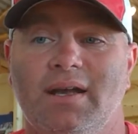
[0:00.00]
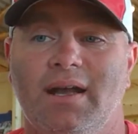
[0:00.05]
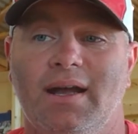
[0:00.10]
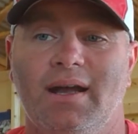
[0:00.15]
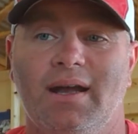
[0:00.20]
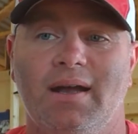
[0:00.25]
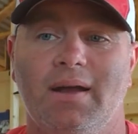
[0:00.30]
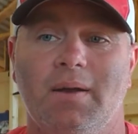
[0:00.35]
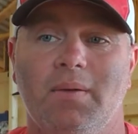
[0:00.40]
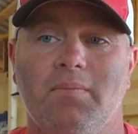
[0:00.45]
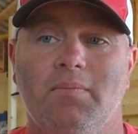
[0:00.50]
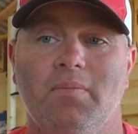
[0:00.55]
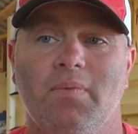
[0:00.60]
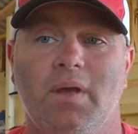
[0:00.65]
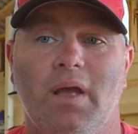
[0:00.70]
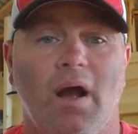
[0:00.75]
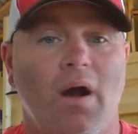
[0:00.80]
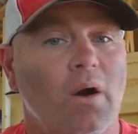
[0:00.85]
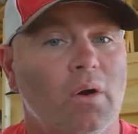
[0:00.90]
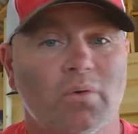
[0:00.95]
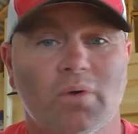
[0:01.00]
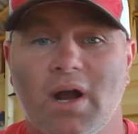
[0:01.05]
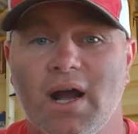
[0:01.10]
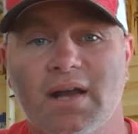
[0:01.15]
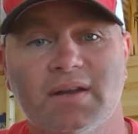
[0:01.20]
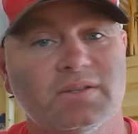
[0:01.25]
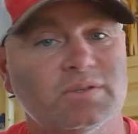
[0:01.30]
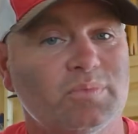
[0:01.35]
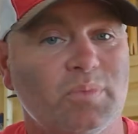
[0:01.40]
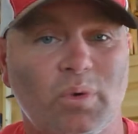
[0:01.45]
All
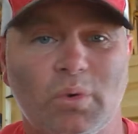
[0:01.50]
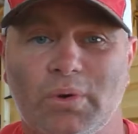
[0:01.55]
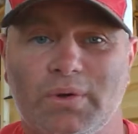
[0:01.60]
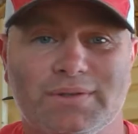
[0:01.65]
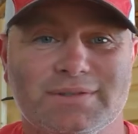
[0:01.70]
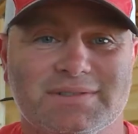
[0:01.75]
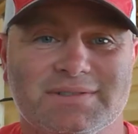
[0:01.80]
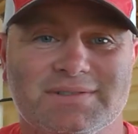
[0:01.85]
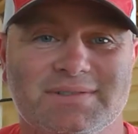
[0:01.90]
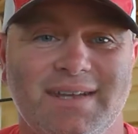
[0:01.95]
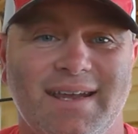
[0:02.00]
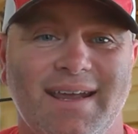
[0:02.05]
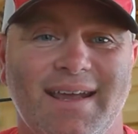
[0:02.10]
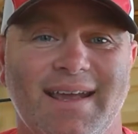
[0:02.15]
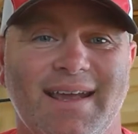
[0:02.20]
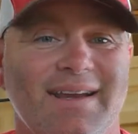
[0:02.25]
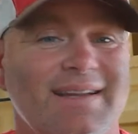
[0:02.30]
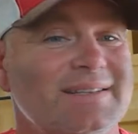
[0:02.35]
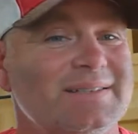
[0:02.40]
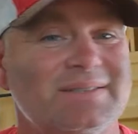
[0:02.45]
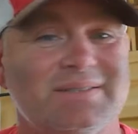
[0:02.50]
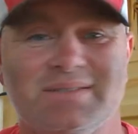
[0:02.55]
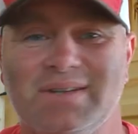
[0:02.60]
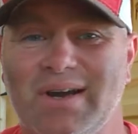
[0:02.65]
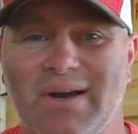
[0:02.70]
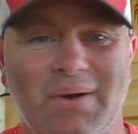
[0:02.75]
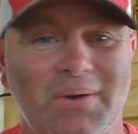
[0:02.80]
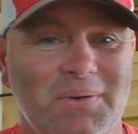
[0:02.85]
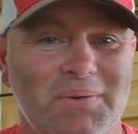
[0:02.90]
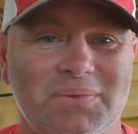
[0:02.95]
rock is porous and it does
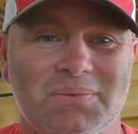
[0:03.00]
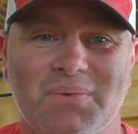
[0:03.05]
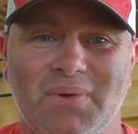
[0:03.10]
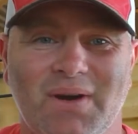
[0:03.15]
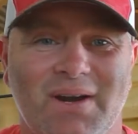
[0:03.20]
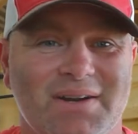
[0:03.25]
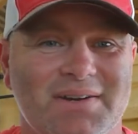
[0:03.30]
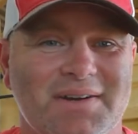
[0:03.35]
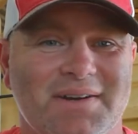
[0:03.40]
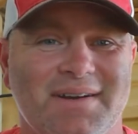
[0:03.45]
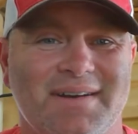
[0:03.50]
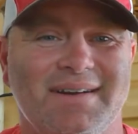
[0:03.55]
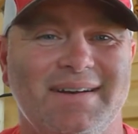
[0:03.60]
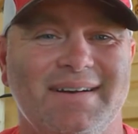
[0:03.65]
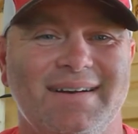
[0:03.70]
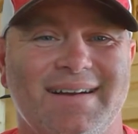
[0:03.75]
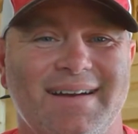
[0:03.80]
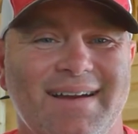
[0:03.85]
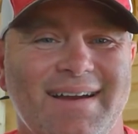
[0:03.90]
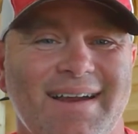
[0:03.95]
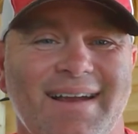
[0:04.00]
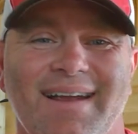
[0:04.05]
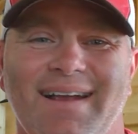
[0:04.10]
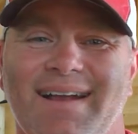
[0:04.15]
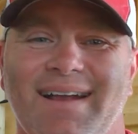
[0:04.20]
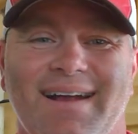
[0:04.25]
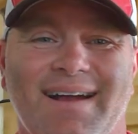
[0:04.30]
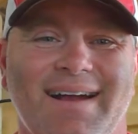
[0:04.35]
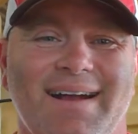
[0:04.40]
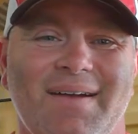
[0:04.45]
not hold water.
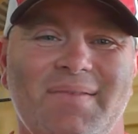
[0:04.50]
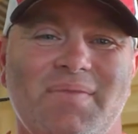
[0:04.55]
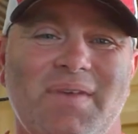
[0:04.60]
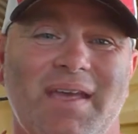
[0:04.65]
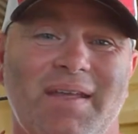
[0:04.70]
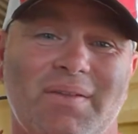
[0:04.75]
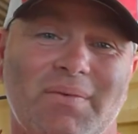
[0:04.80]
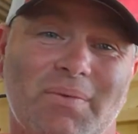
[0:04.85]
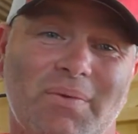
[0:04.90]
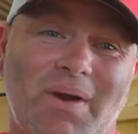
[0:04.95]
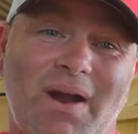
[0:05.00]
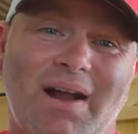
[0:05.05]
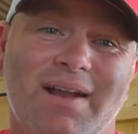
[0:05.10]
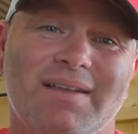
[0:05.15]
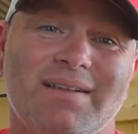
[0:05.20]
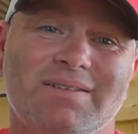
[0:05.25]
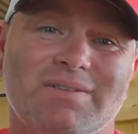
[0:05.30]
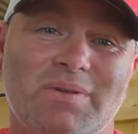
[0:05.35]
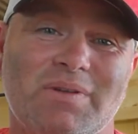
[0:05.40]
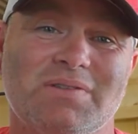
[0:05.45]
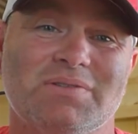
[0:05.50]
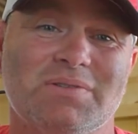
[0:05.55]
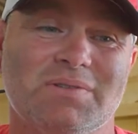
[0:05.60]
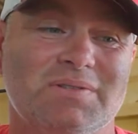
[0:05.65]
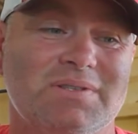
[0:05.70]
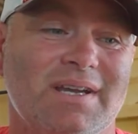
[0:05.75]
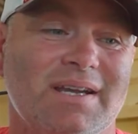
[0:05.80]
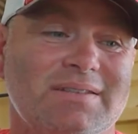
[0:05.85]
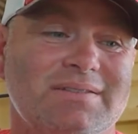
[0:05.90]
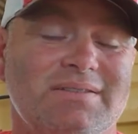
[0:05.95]
And the rock in Central
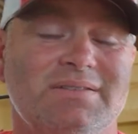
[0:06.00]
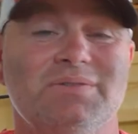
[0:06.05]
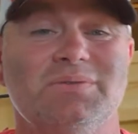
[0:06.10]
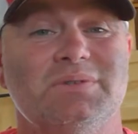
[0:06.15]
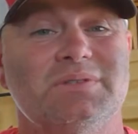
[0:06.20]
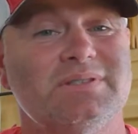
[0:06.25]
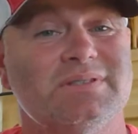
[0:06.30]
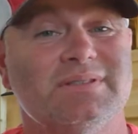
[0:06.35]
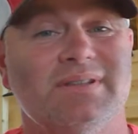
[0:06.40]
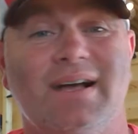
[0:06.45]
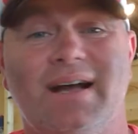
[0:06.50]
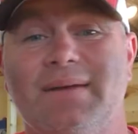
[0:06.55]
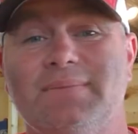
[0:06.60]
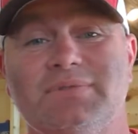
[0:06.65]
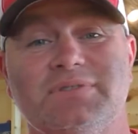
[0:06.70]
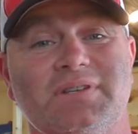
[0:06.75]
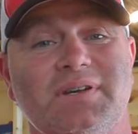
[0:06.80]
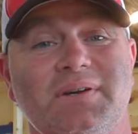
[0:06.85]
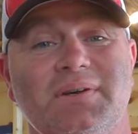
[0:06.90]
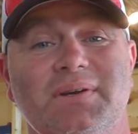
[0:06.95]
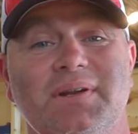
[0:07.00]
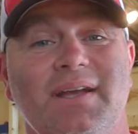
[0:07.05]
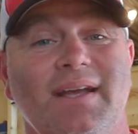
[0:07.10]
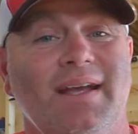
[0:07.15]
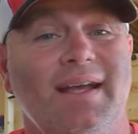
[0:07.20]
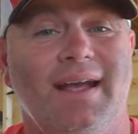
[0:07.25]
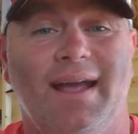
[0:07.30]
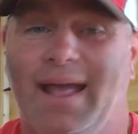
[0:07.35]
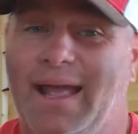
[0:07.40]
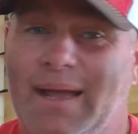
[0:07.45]
Texas, which is limestone,
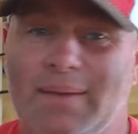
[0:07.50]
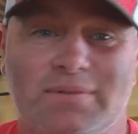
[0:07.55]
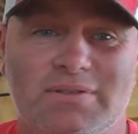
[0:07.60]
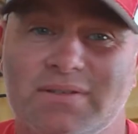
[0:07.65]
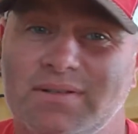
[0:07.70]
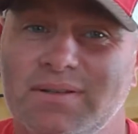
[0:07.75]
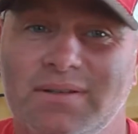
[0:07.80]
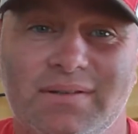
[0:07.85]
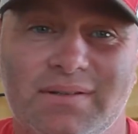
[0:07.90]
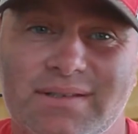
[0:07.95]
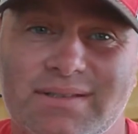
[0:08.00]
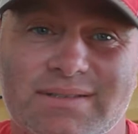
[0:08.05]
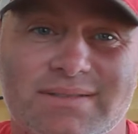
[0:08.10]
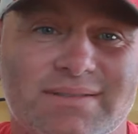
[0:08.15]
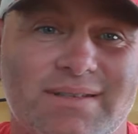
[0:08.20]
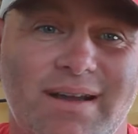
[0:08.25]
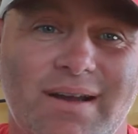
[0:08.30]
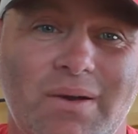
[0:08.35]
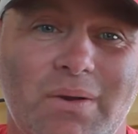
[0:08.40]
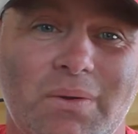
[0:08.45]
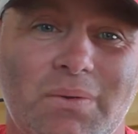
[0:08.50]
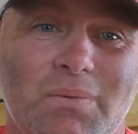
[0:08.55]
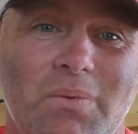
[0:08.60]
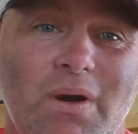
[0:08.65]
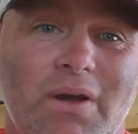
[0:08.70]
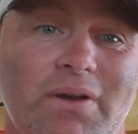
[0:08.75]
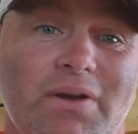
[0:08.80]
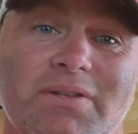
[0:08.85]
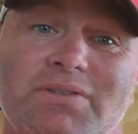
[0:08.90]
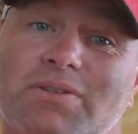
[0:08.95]
absolutely does not hold
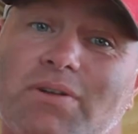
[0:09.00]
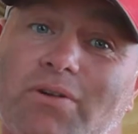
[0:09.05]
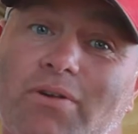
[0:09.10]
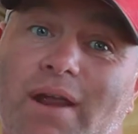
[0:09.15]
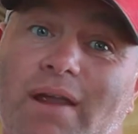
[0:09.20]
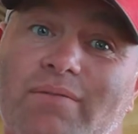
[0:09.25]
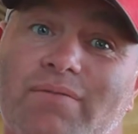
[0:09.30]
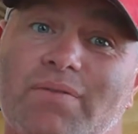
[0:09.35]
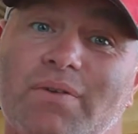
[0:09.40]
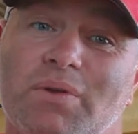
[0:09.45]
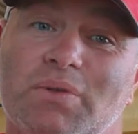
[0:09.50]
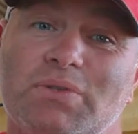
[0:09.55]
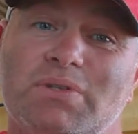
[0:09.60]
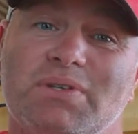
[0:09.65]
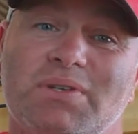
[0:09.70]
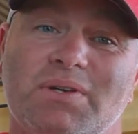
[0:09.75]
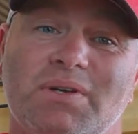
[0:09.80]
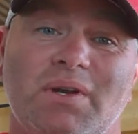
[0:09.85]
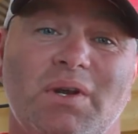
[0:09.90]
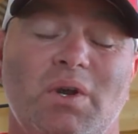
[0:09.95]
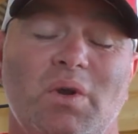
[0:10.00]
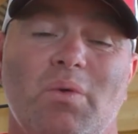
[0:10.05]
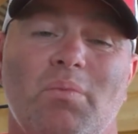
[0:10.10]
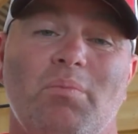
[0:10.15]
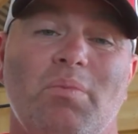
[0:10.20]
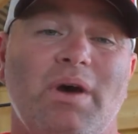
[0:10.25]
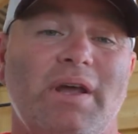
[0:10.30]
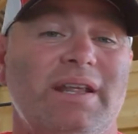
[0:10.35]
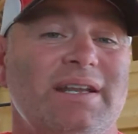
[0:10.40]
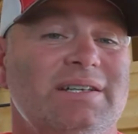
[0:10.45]
water. It's a great filter,
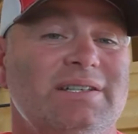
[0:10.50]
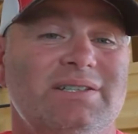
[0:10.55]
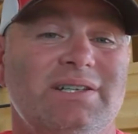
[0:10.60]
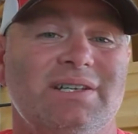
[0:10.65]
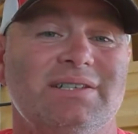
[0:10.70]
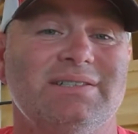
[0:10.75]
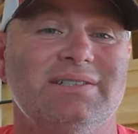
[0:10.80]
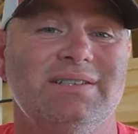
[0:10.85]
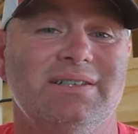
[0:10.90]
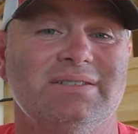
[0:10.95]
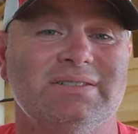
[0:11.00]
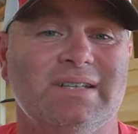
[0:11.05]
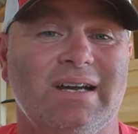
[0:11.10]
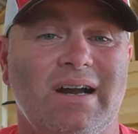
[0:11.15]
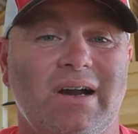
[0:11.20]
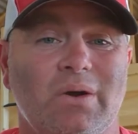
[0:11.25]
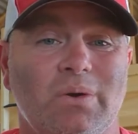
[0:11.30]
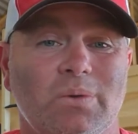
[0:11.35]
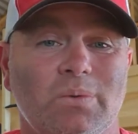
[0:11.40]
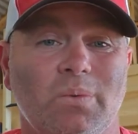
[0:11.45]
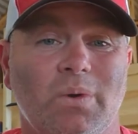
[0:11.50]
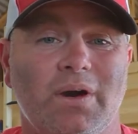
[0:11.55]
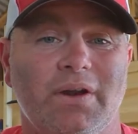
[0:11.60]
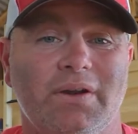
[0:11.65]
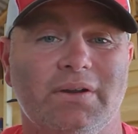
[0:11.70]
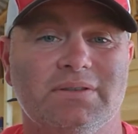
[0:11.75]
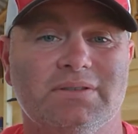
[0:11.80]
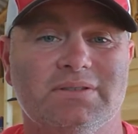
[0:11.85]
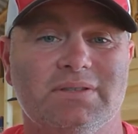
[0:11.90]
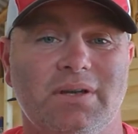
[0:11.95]
but it just does not hold
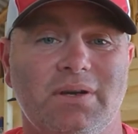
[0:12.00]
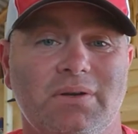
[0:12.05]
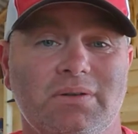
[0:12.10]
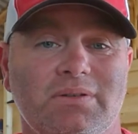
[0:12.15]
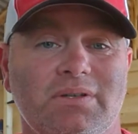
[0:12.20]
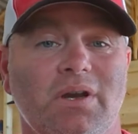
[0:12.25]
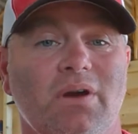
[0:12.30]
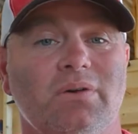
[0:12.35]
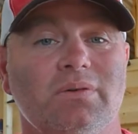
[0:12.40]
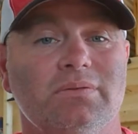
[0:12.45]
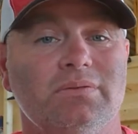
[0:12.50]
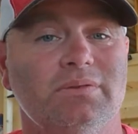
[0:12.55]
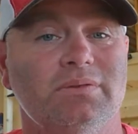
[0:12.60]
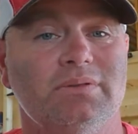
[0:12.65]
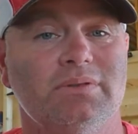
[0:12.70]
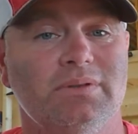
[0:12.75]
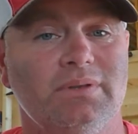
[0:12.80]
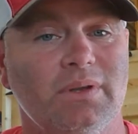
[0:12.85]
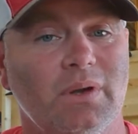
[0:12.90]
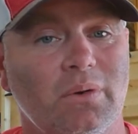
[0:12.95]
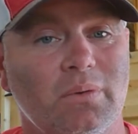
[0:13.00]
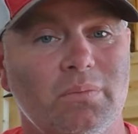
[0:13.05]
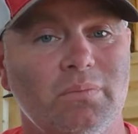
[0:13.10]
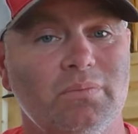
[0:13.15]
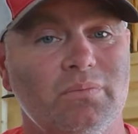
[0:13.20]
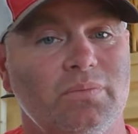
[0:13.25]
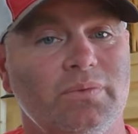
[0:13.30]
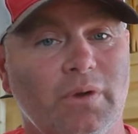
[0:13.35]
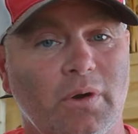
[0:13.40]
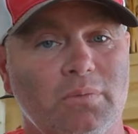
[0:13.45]
water. So
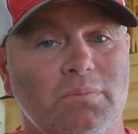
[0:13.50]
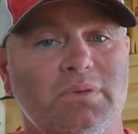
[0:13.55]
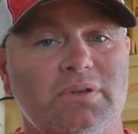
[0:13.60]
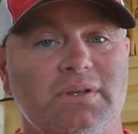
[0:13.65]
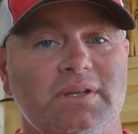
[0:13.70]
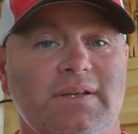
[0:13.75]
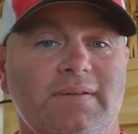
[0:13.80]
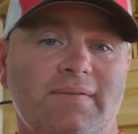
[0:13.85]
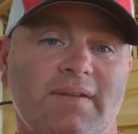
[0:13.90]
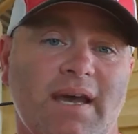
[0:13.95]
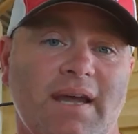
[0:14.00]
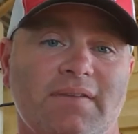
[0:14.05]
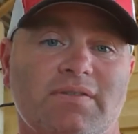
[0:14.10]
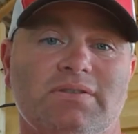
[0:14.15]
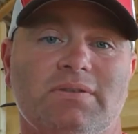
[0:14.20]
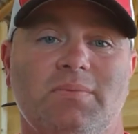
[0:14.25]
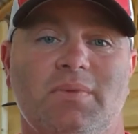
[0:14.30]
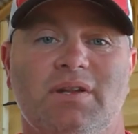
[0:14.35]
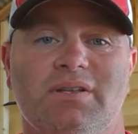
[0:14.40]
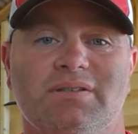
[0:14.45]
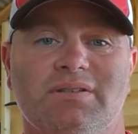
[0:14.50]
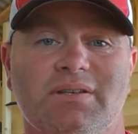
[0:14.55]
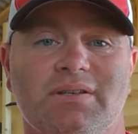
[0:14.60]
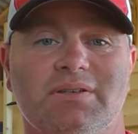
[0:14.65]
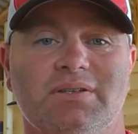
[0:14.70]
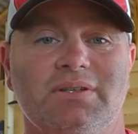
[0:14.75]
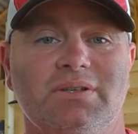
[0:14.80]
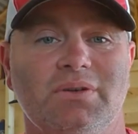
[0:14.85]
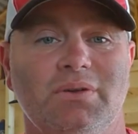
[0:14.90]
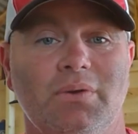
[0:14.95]
don't believe that if somebody's
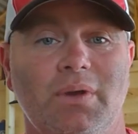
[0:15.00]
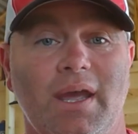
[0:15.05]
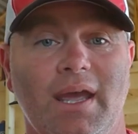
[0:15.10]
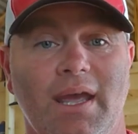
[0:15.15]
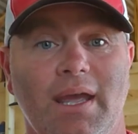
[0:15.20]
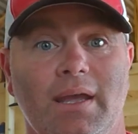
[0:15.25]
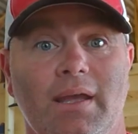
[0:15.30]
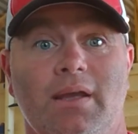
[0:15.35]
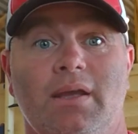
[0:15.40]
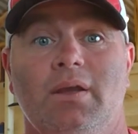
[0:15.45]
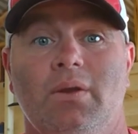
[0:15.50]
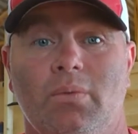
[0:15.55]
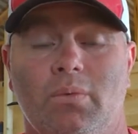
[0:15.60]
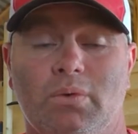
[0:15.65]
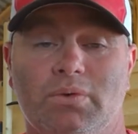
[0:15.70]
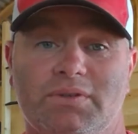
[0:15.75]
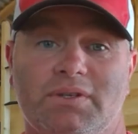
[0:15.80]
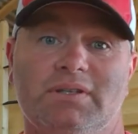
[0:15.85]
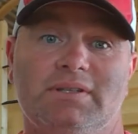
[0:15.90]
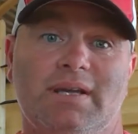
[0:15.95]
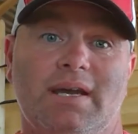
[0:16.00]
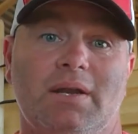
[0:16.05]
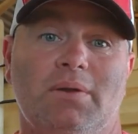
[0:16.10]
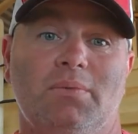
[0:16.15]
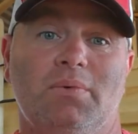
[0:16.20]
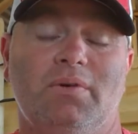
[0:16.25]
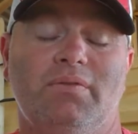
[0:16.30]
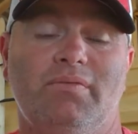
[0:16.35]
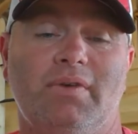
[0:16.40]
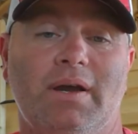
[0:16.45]
telling you, hey, we'll dig down and
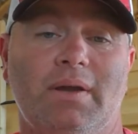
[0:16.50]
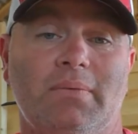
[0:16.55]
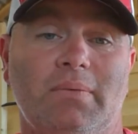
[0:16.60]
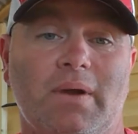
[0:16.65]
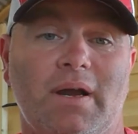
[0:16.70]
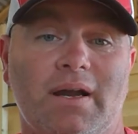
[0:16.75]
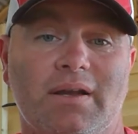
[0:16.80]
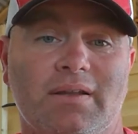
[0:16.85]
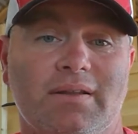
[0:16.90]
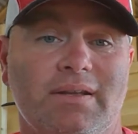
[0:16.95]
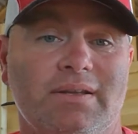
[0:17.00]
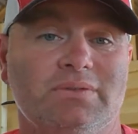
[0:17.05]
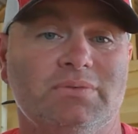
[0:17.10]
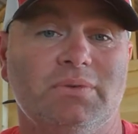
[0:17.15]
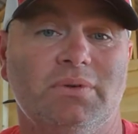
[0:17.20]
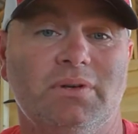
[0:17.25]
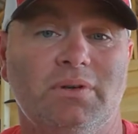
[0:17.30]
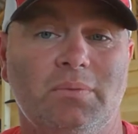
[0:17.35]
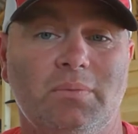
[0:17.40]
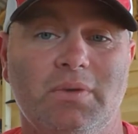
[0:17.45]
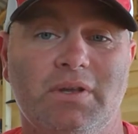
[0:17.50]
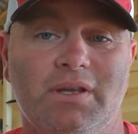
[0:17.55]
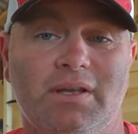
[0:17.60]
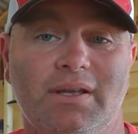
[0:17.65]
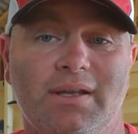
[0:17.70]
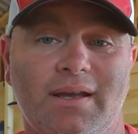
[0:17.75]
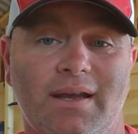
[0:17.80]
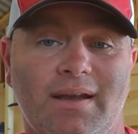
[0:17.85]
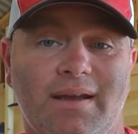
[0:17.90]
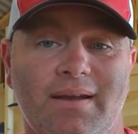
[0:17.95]
we'll find rock and that's where it'll be.